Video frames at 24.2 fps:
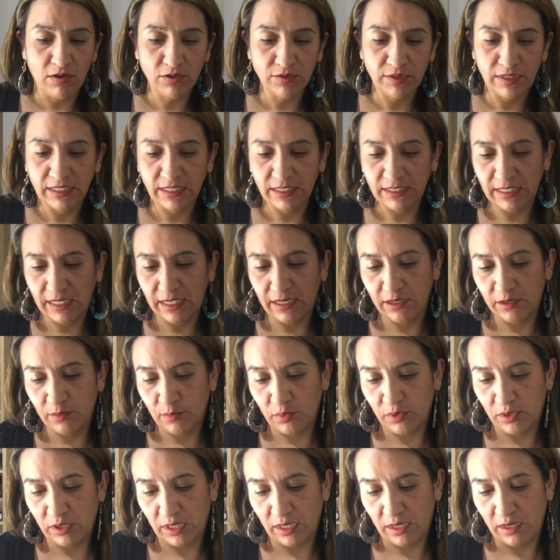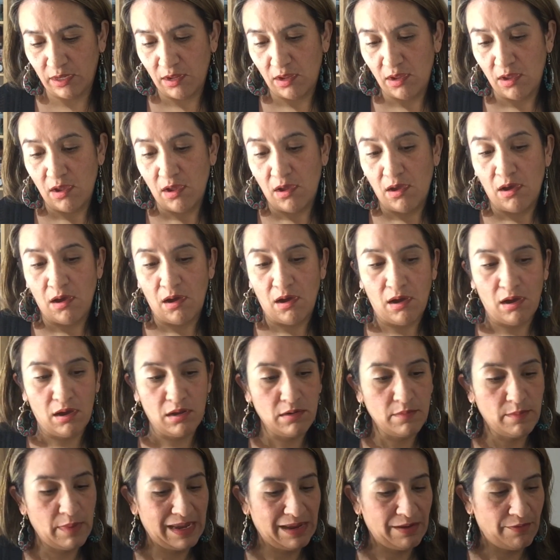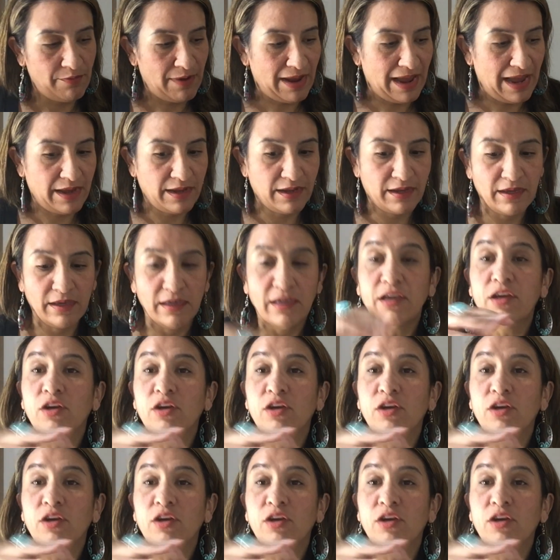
so I decided to put it on my rack.